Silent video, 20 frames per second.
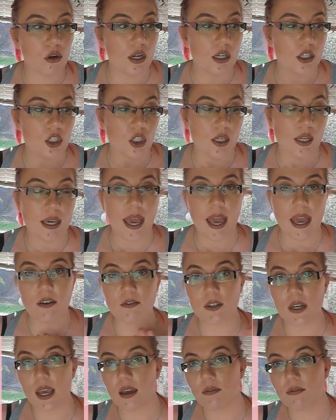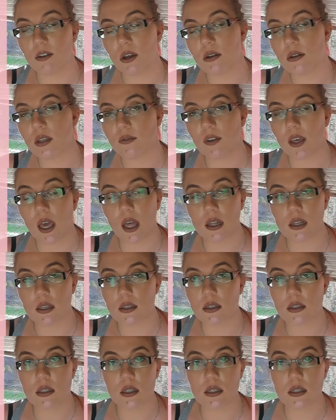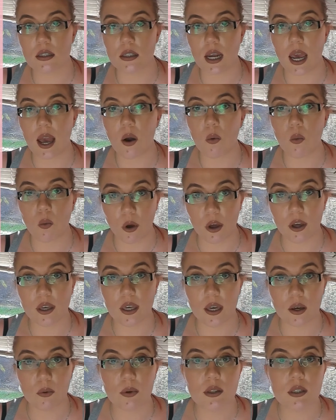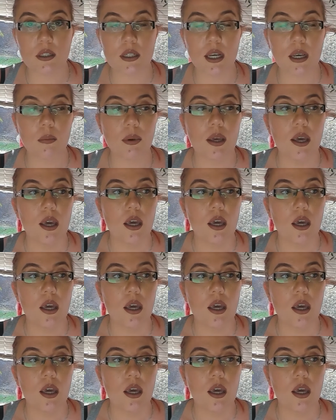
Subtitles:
actually have to have lots of colors to start working with dip.